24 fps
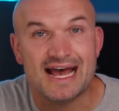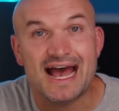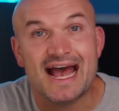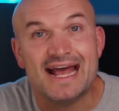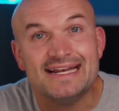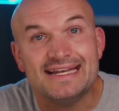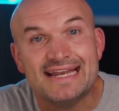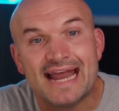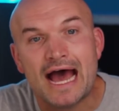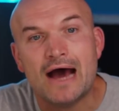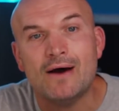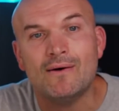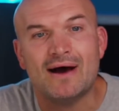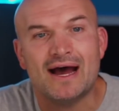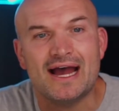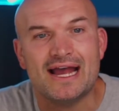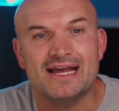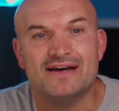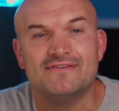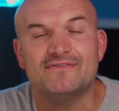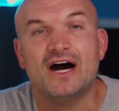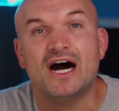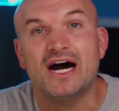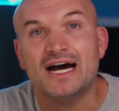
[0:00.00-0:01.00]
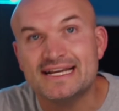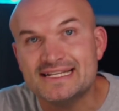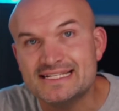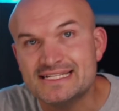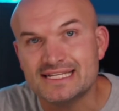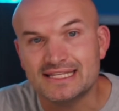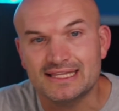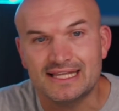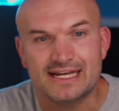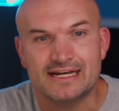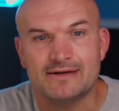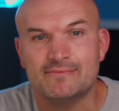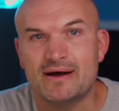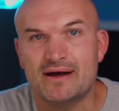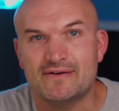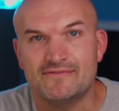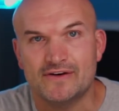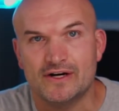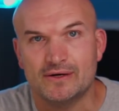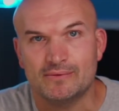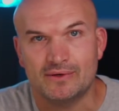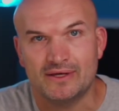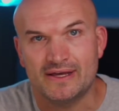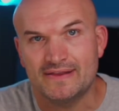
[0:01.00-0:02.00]
And now I have isolated my
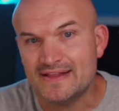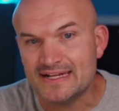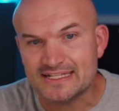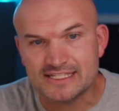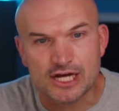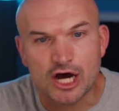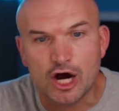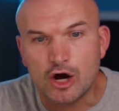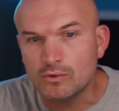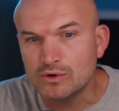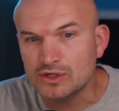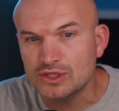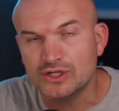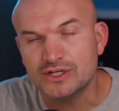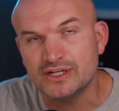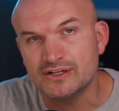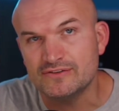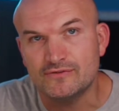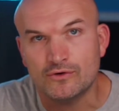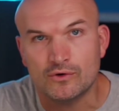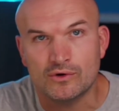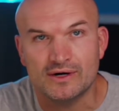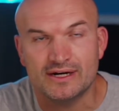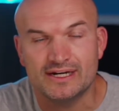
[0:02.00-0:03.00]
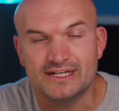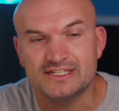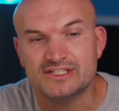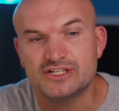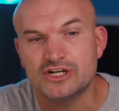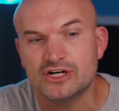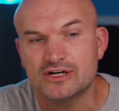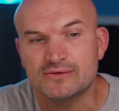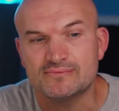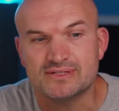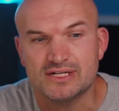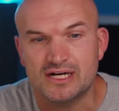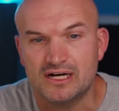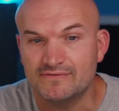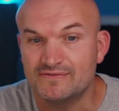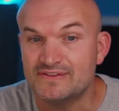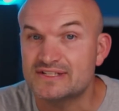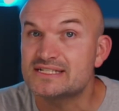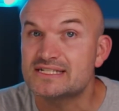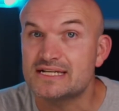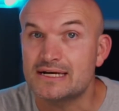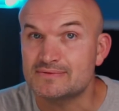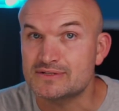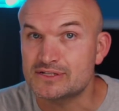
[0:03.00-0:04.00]
variable. And that's all we're looking for in terms of the
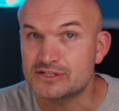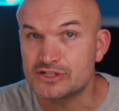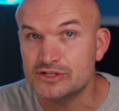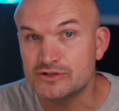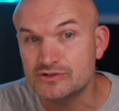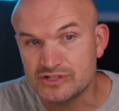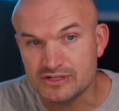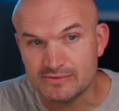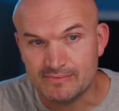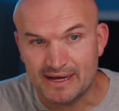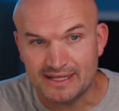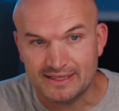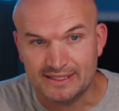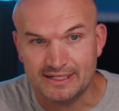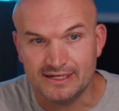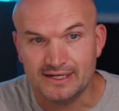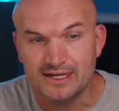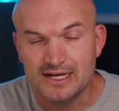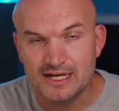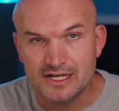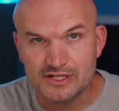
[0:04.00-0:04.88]
substitution method.